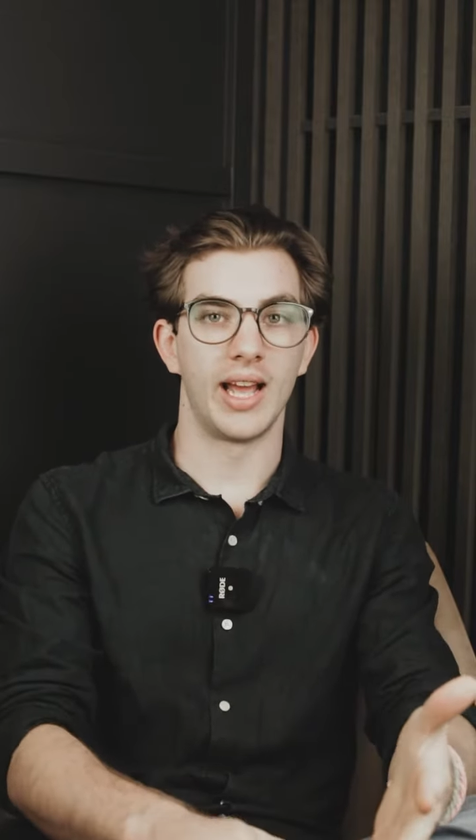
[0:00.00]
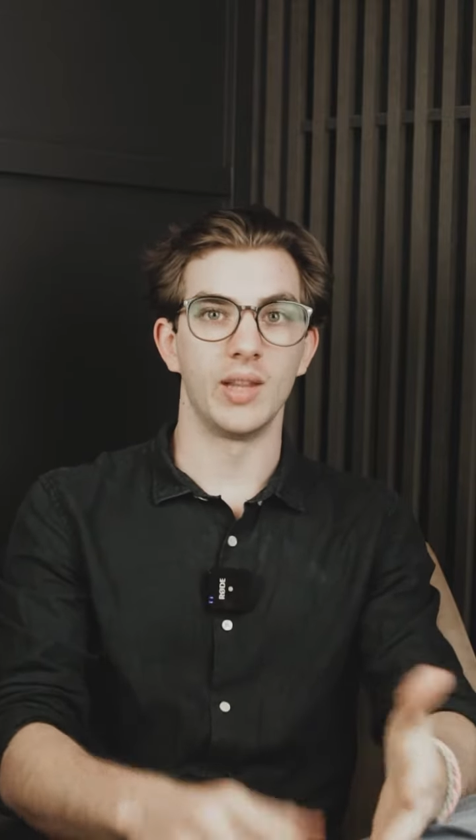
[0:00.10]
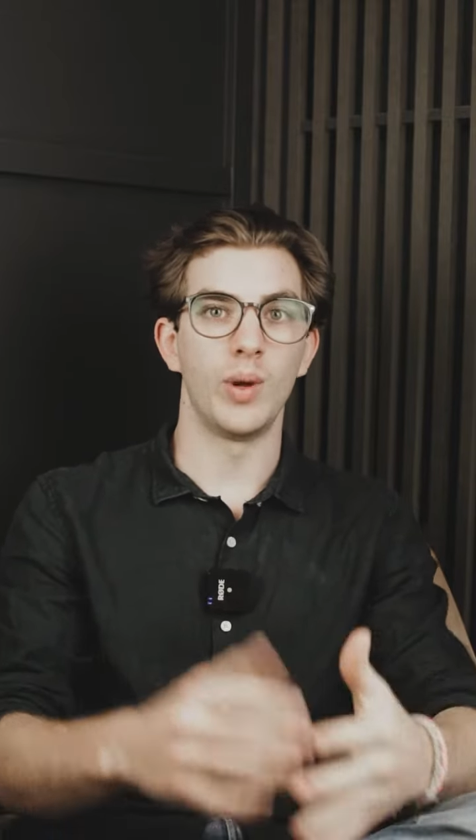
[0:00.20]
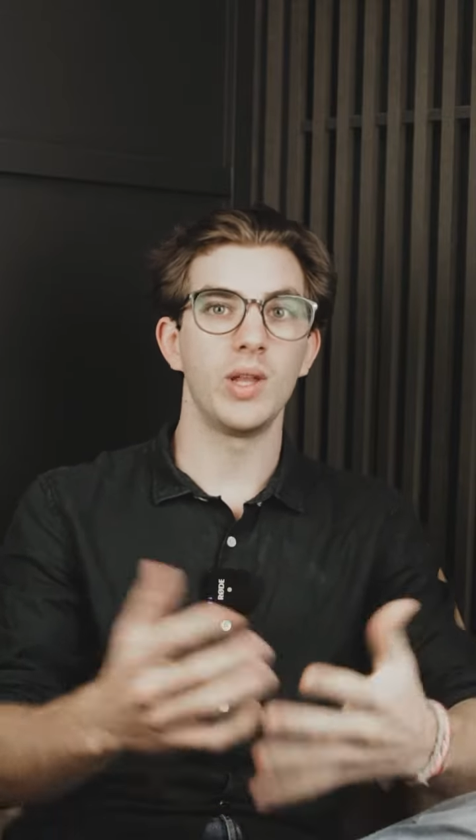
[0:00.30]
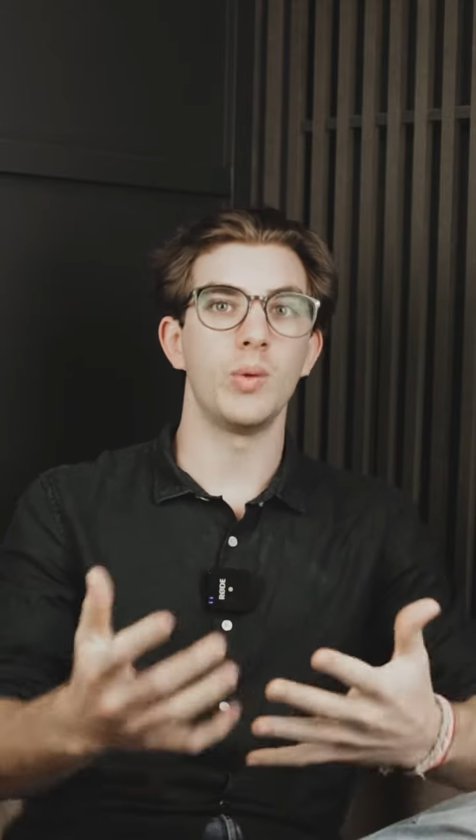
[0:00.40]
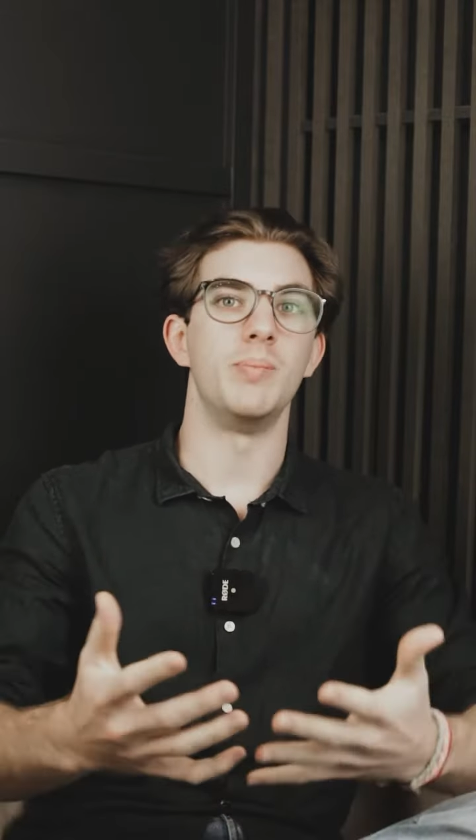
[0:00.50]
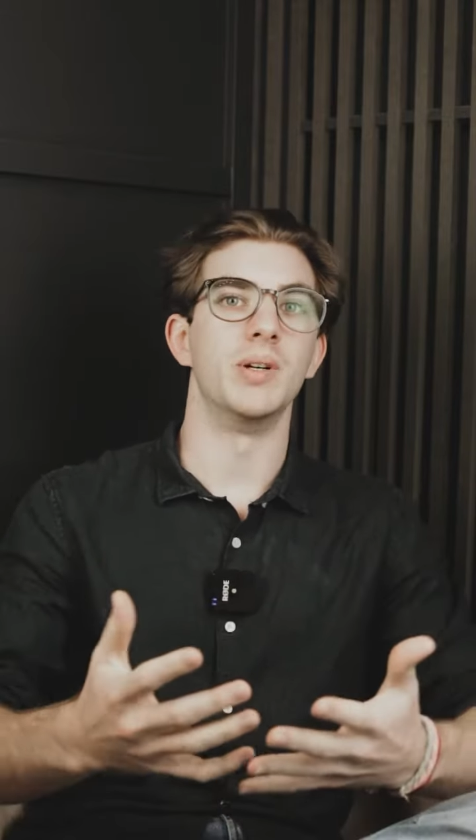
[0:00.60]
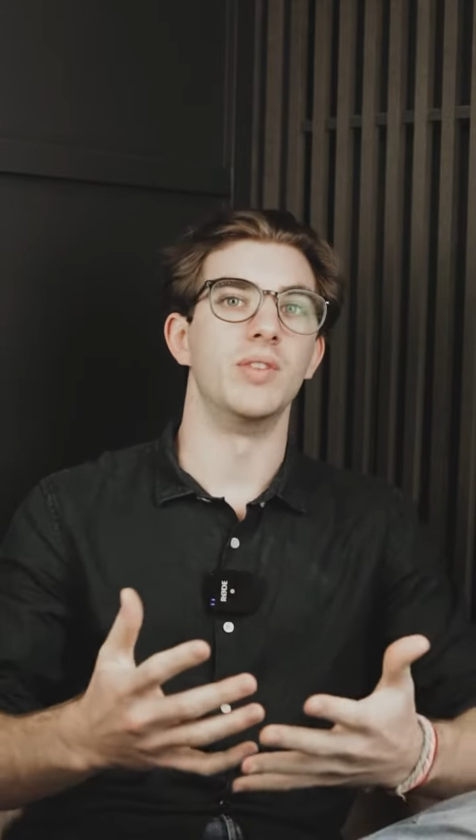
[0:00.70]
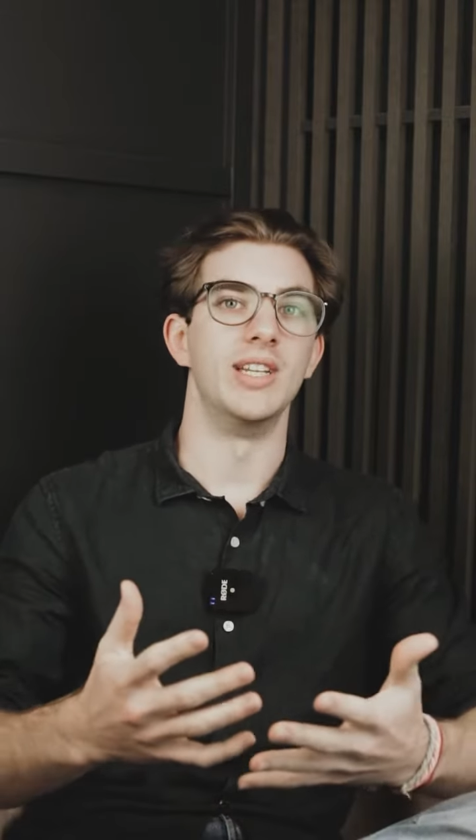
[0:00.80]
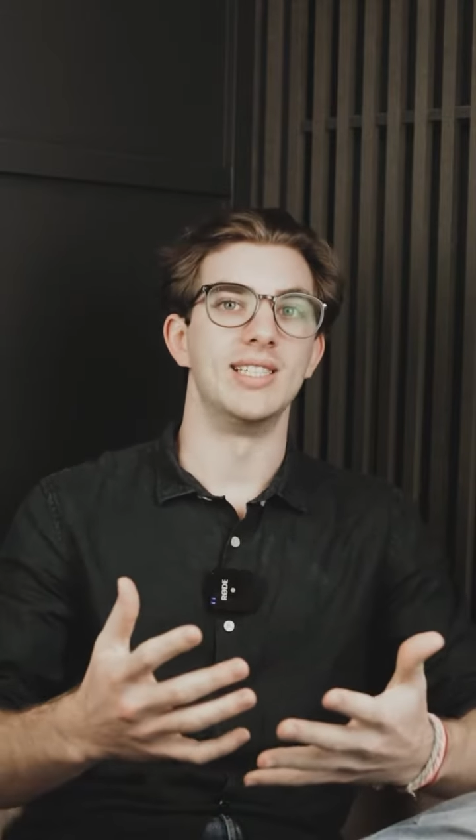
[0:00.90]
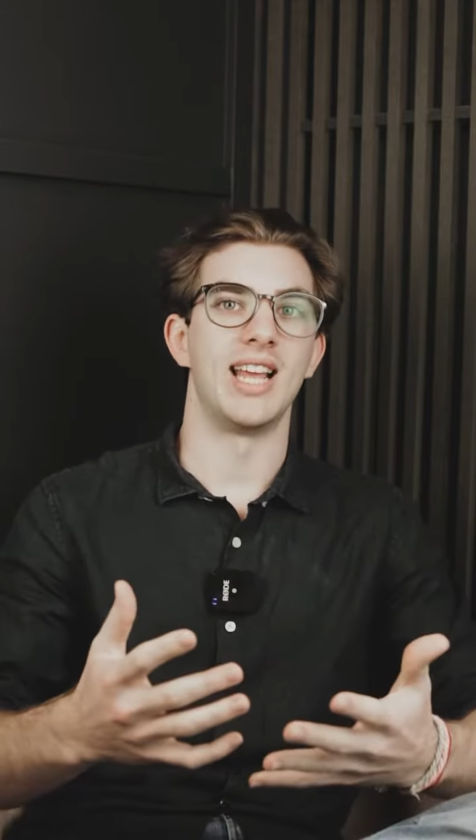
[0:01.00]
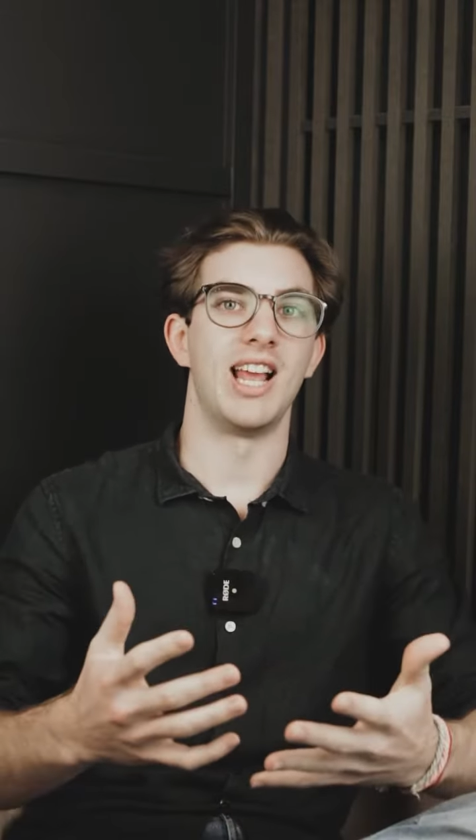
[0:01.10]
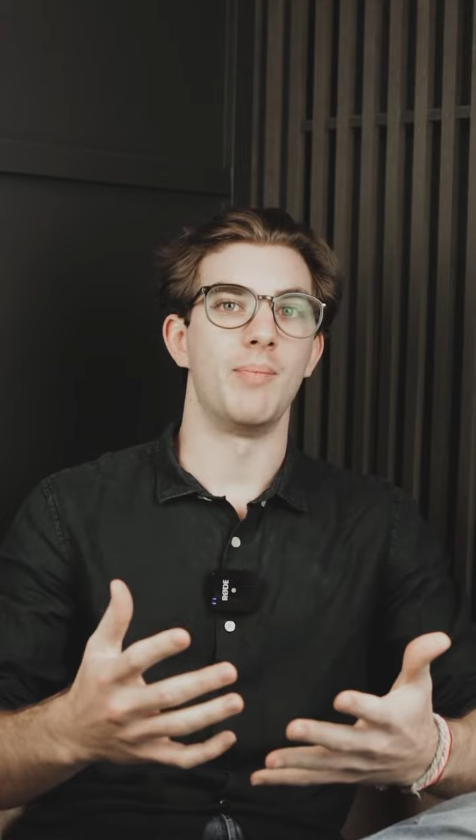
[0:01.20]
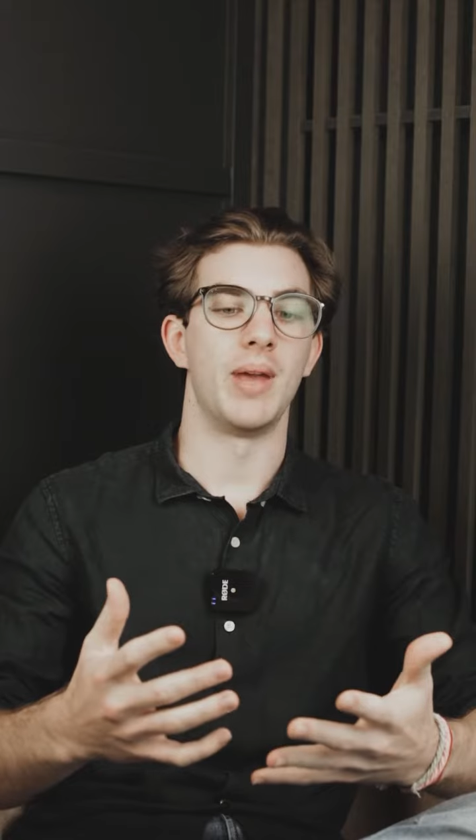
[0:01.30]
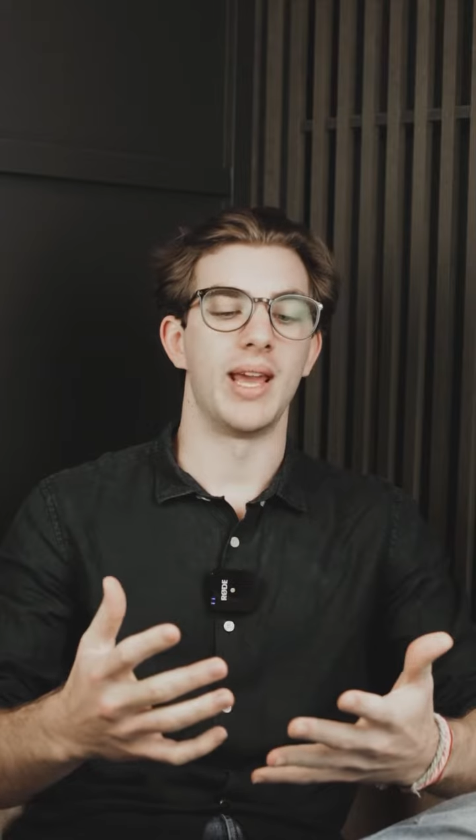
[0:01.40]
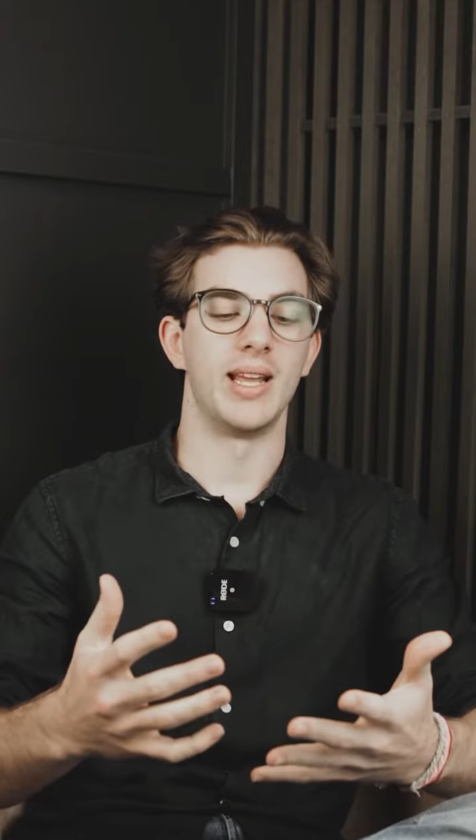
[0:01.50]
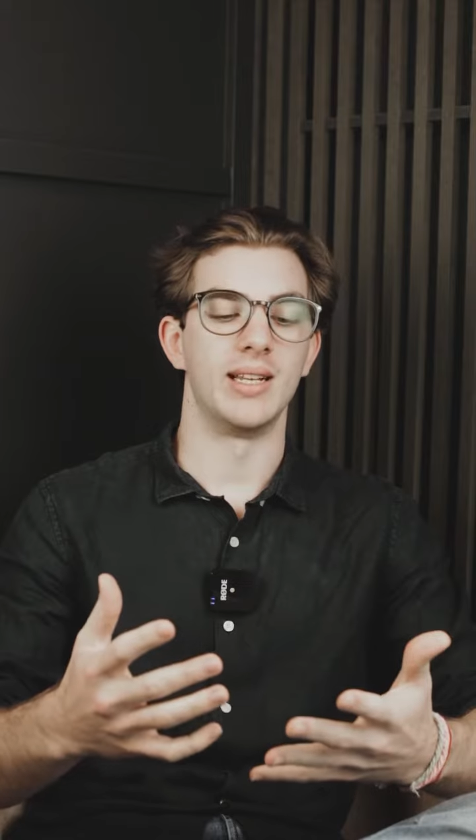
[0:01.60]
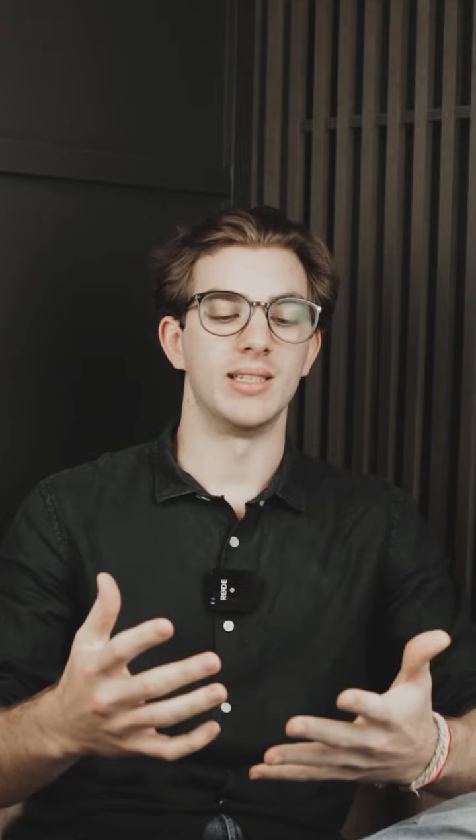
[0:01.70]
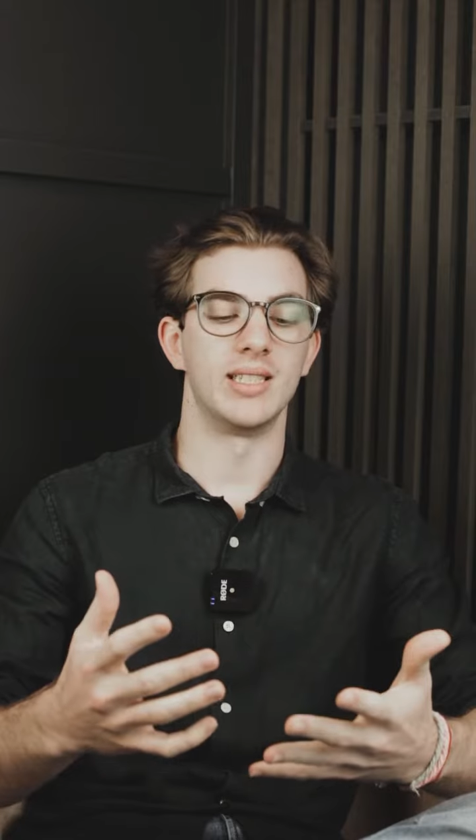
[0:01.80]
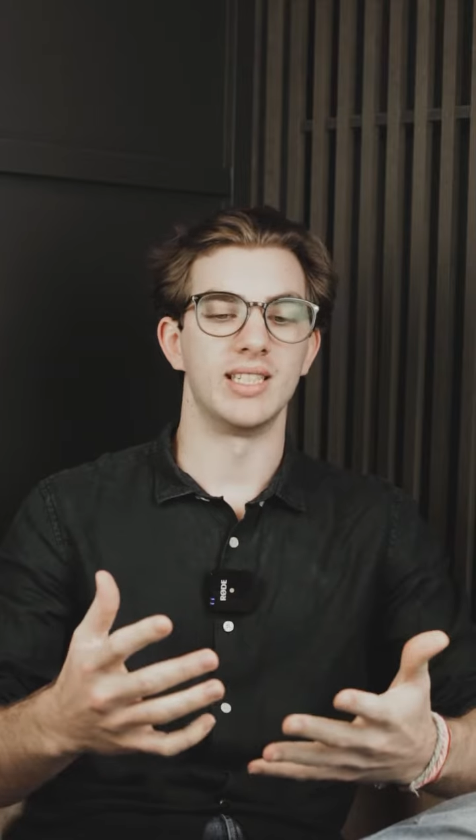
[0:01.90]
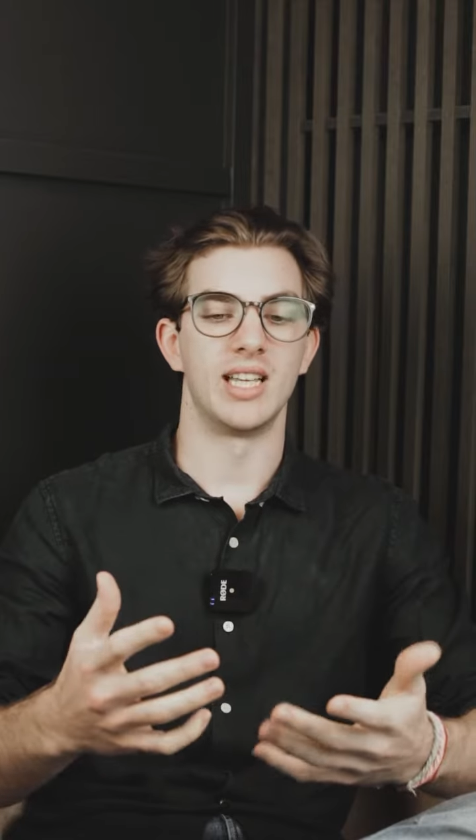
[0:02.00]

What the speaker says: And the way that we build these campaigns